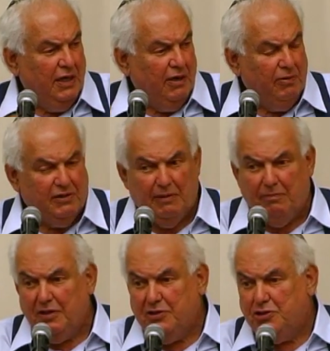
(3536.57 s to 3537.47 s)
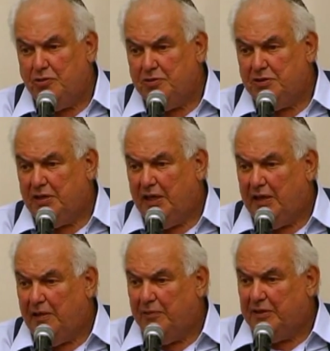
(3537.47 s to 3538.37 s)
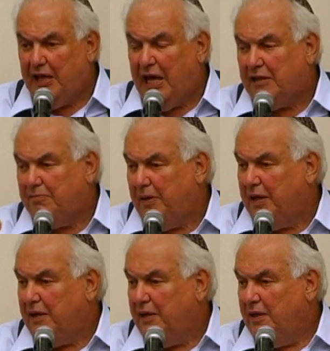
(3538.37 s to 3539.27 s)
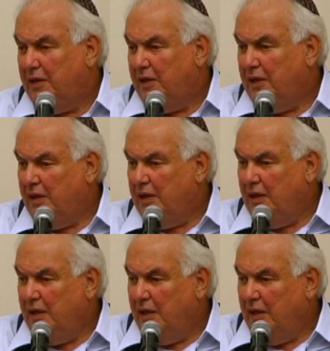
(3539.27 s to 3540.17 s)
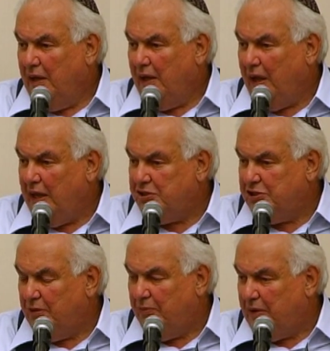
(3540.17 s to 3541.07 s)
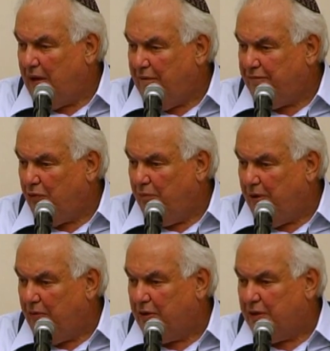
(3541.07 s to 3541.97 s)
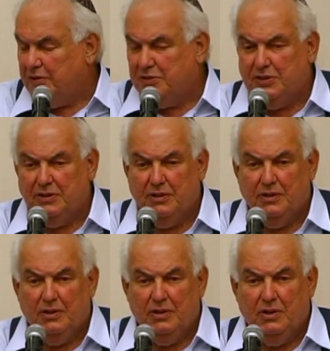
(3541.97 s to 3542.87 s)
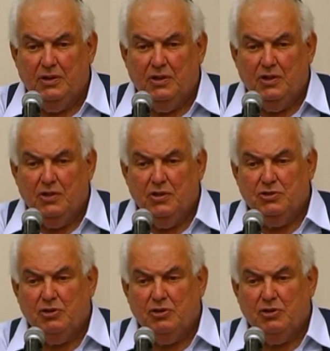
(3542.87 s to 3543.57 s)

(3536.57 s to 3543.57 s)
with some other Jews, and they were attacked by Afro-Americans. So